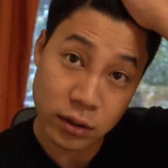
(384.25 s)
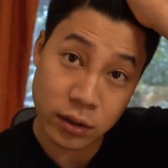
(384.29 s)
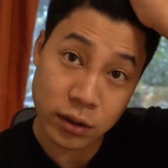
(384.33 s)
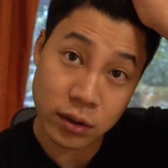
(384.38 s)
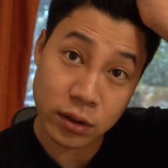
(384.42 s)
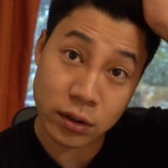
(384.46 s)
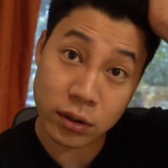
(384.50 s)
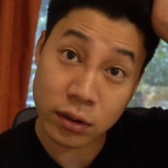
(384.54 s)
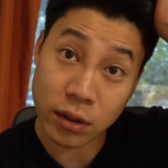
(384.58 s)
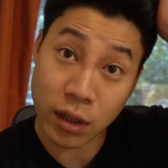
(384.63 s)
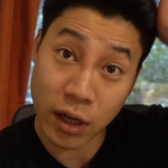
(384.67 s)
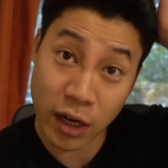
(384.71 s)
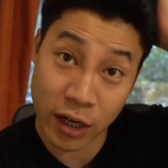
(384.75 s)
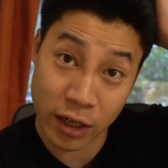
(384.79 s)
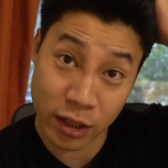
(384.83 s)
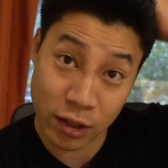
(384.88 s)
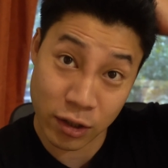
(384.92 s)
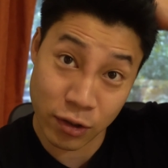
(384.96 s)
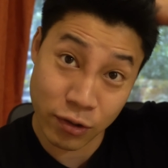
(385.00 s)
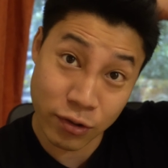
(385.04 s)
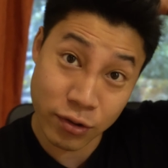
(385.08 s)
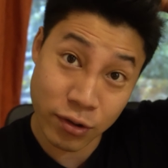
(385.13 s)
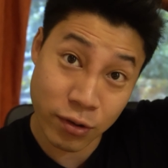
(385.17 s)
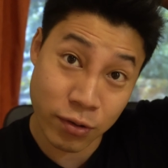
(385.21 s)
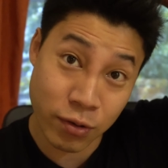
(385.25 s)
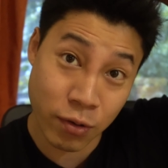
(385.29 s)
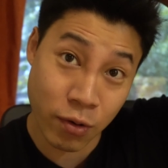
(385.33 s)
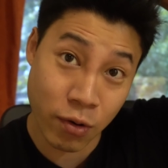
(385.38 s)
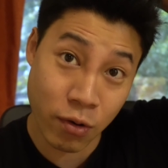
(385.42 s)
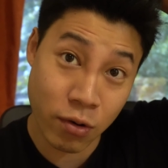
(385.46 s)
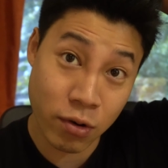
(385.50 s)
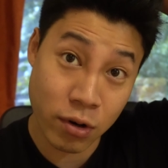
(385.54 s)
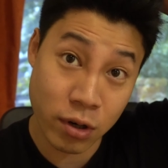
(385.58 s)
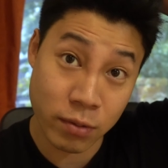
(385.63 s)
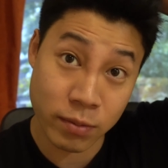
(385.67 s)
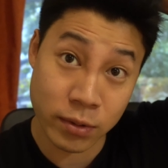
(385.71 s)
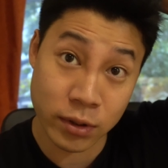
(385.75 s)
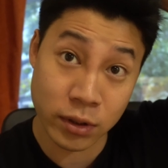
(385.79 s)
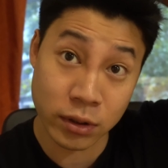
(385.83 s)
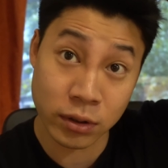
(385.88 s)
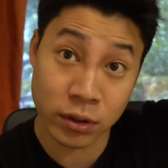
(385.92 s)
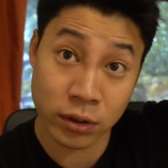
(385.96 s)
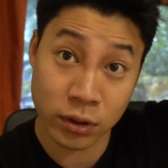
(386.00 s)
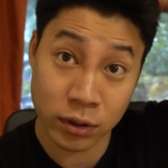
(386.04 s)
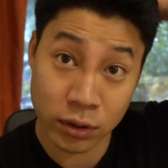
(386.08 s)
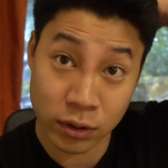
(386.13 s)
oh I look horrible